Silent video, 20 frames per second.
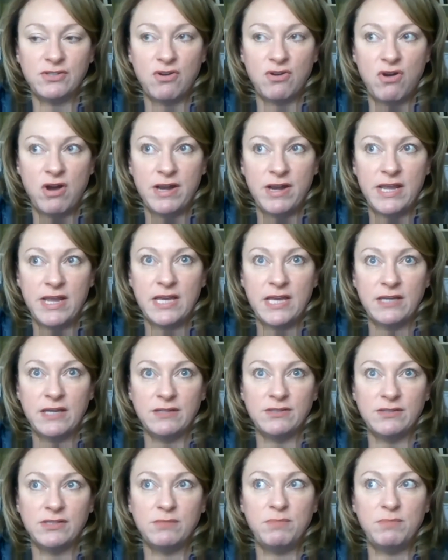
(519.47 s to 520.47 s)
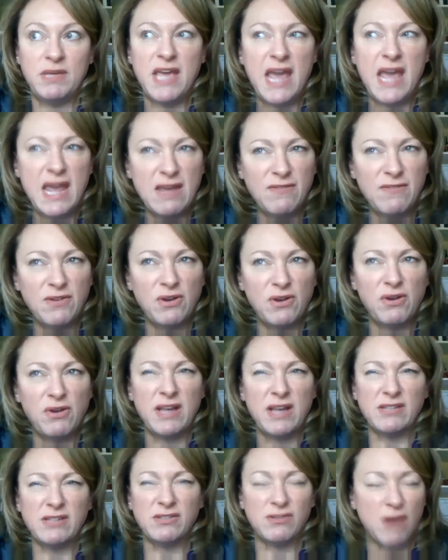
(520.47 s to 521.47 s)
on his behavior,
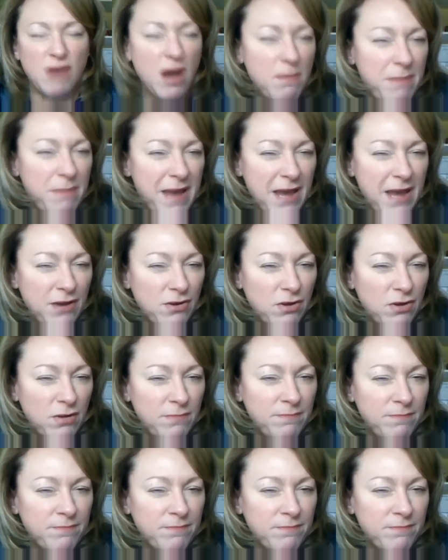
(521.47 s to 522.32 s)
his thought pattern,